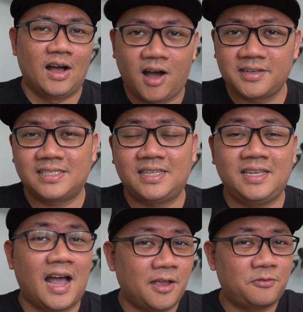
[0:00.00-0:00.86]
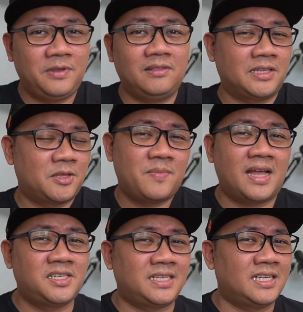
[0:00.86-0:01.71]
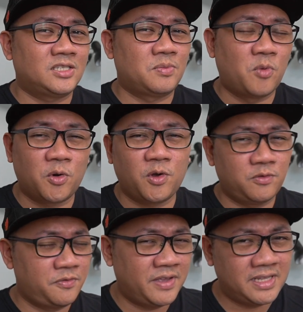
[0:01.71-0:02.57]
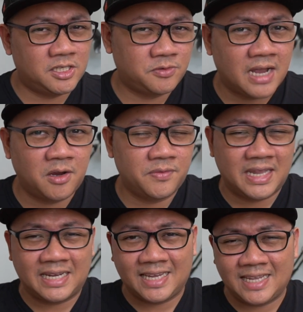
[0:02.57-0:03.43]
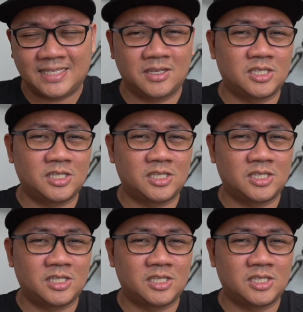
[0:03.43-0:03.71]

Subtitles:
Honestly, I feel like the Magic is more of a fitness tracker than it is a